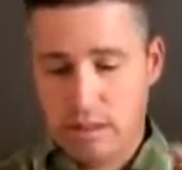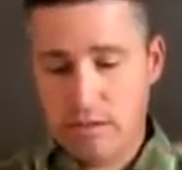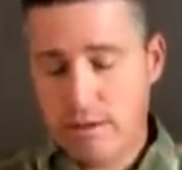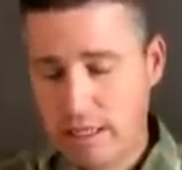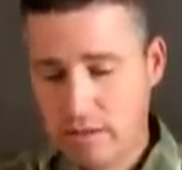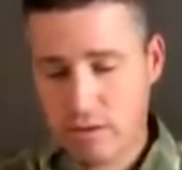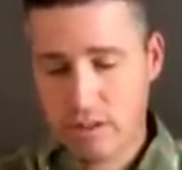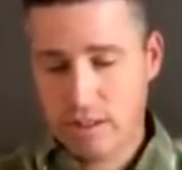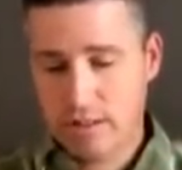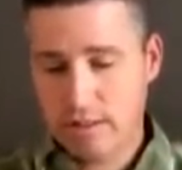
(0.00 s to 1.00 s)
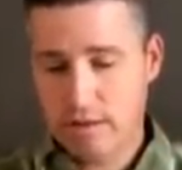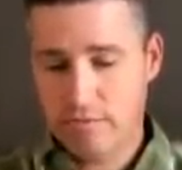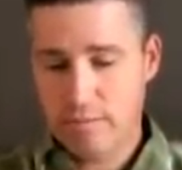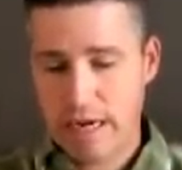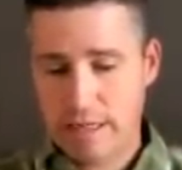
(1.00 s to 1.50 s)
two main sources
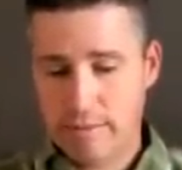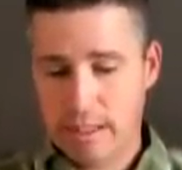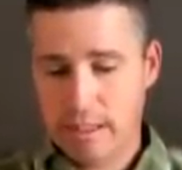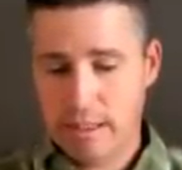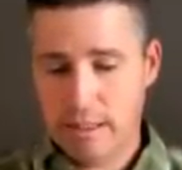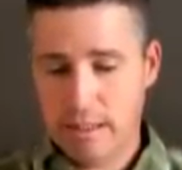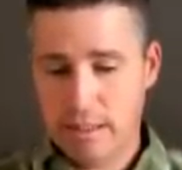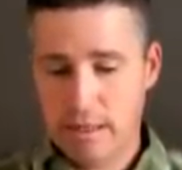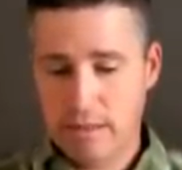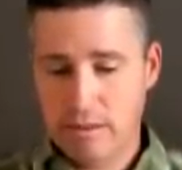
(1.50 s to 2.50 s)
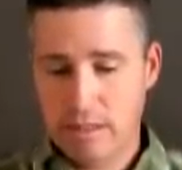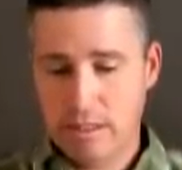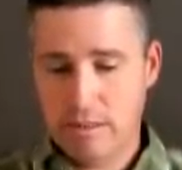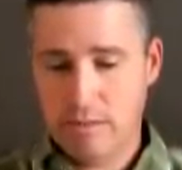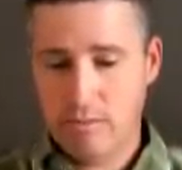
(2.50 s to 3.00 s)
of magma
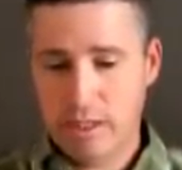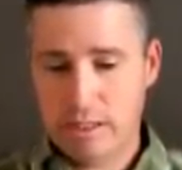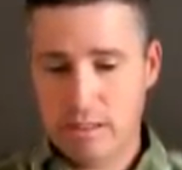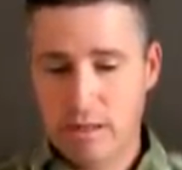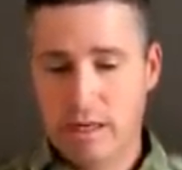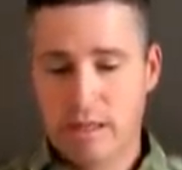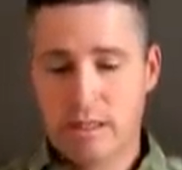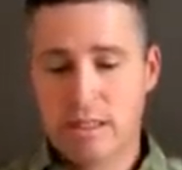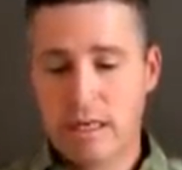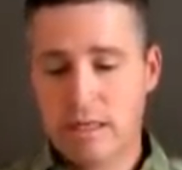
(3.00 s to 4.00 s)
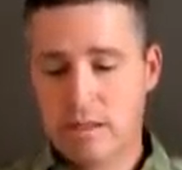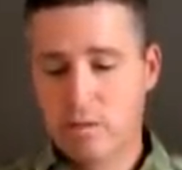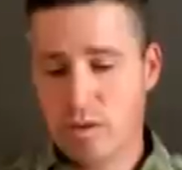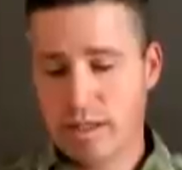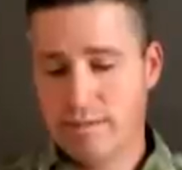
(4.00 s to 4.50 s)
underneath the western United
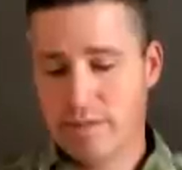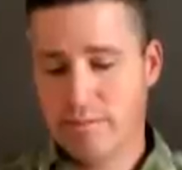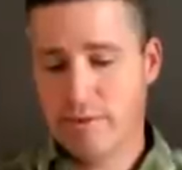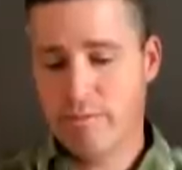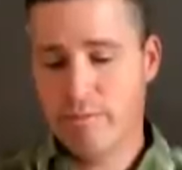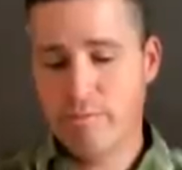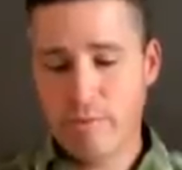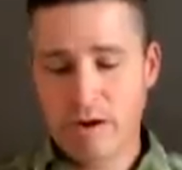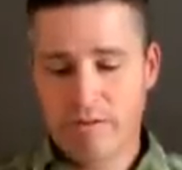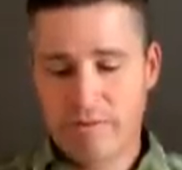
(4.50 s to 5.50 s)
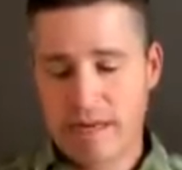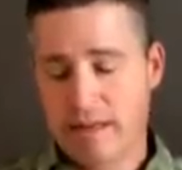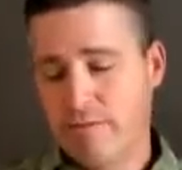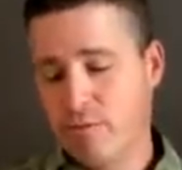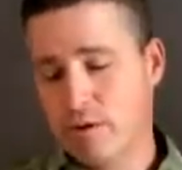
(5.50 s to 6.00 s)
States. One comes up the Gulf of
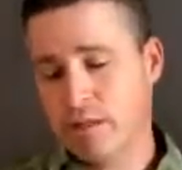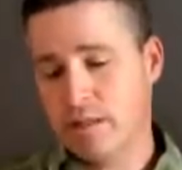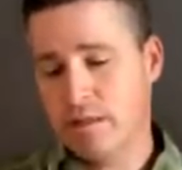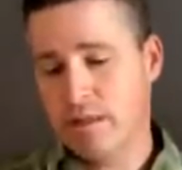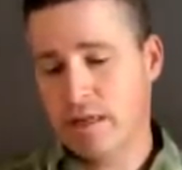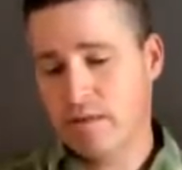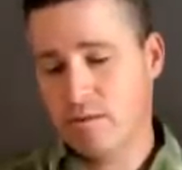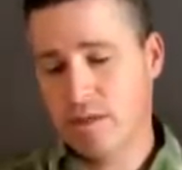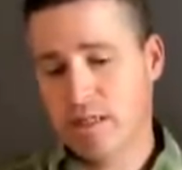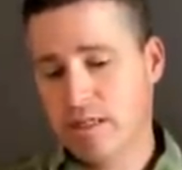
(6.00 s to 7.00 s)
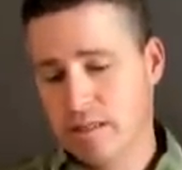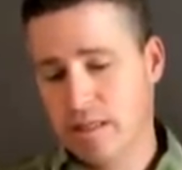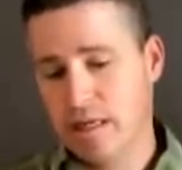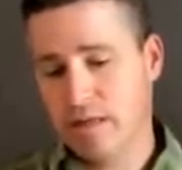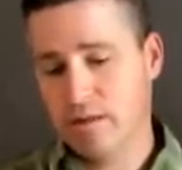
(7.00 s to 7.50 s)
California. The other one is the
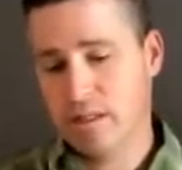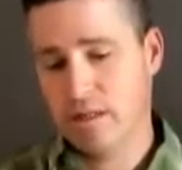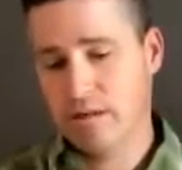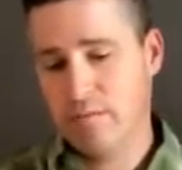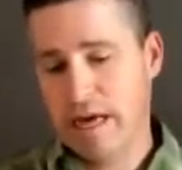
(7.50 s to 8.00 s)
Yellowstone